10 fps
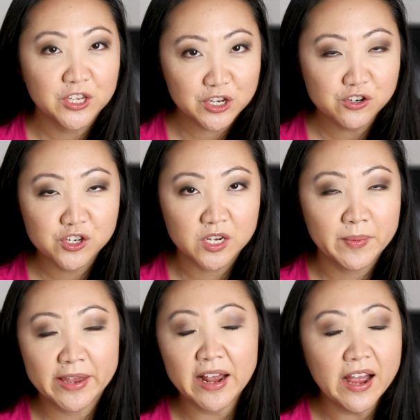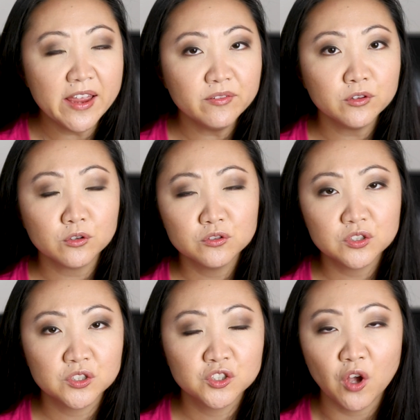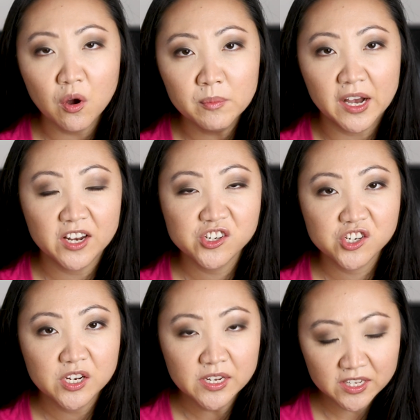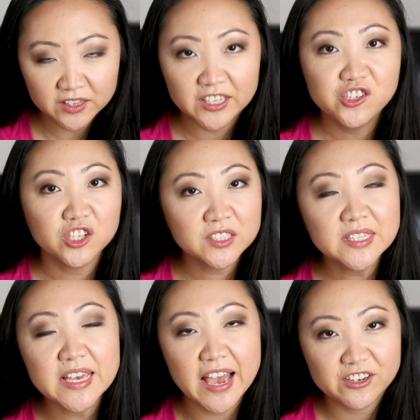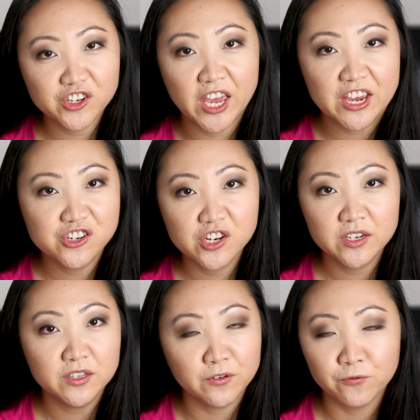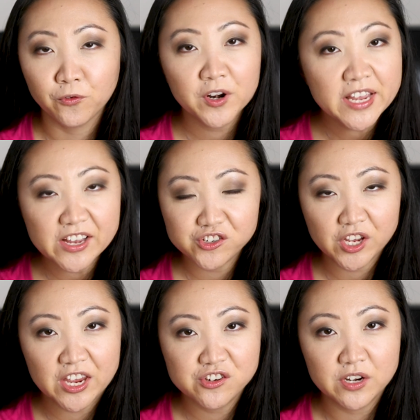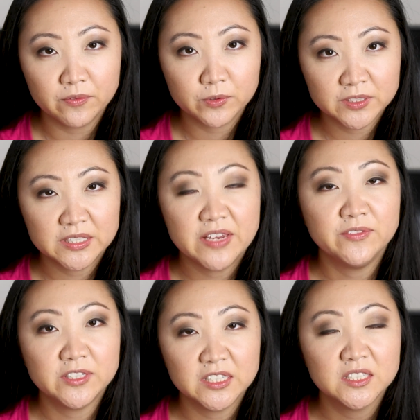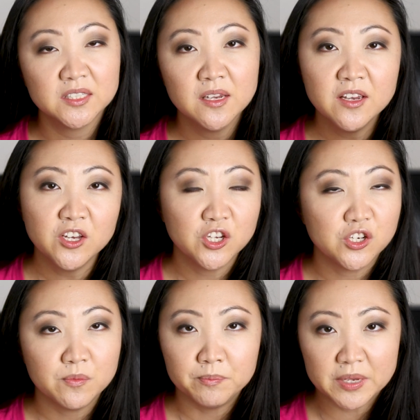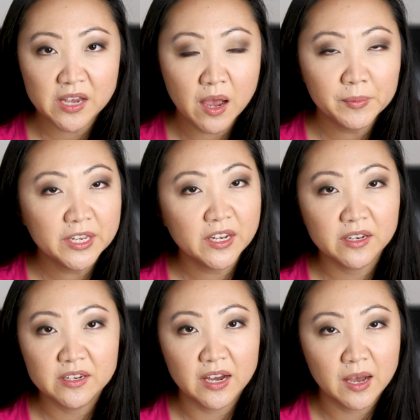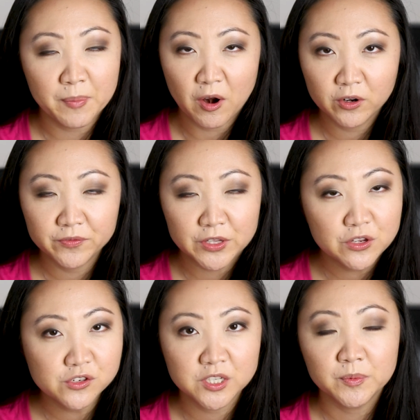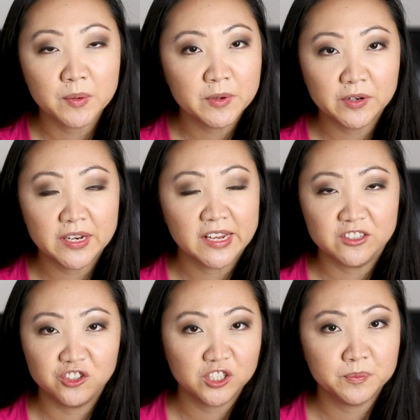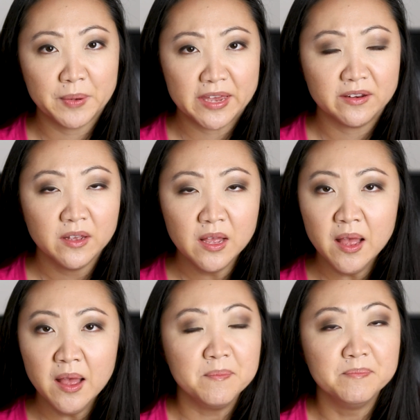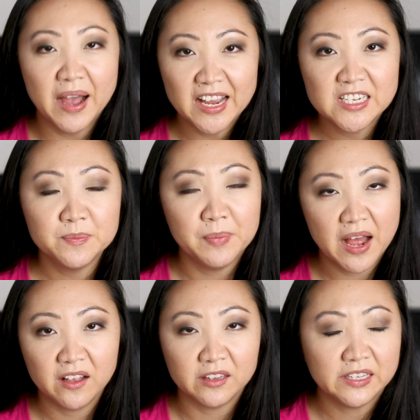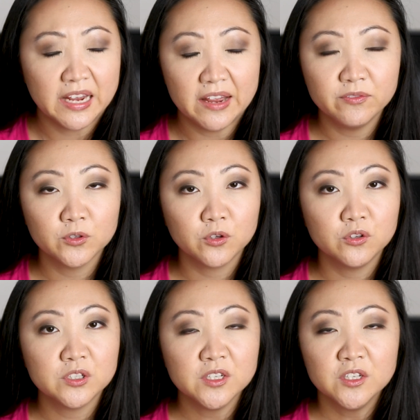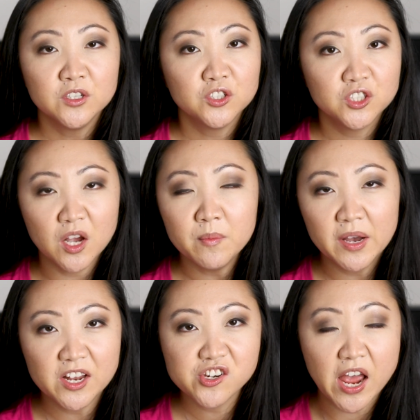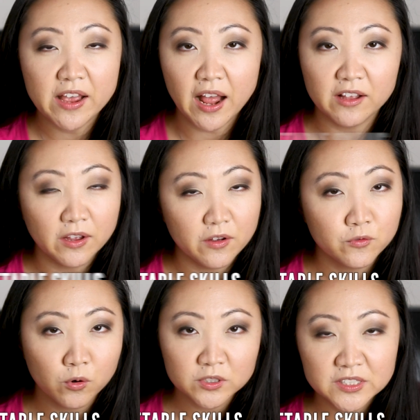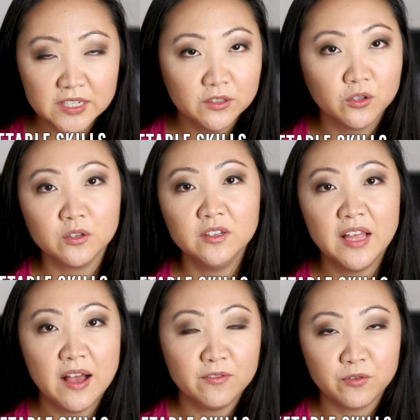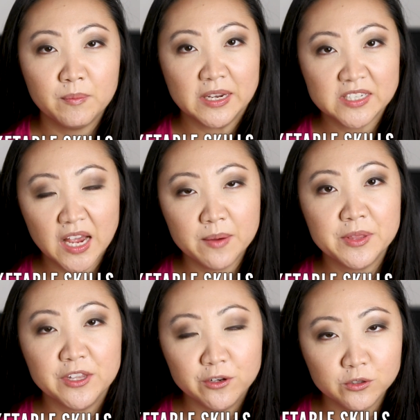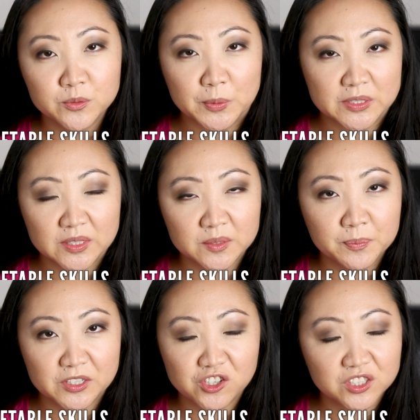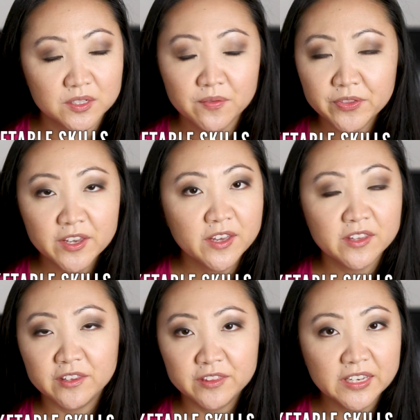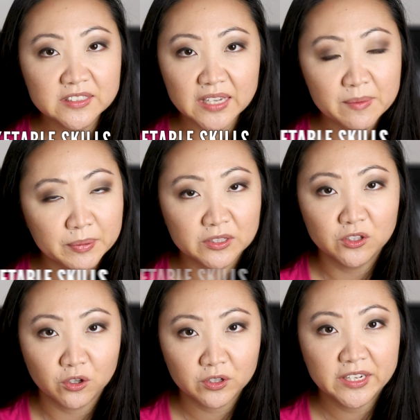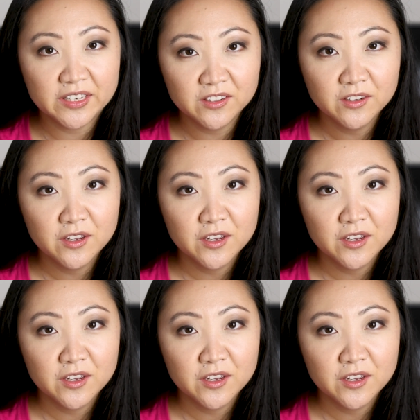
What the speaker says: YouTube. And I have learned so much, like just the education, the free education I've received since becoming a part of the YouTube community has just been mind-boggling. I've learned so much. I of course did learn a lot from my time in the news business, but just the things I've been learning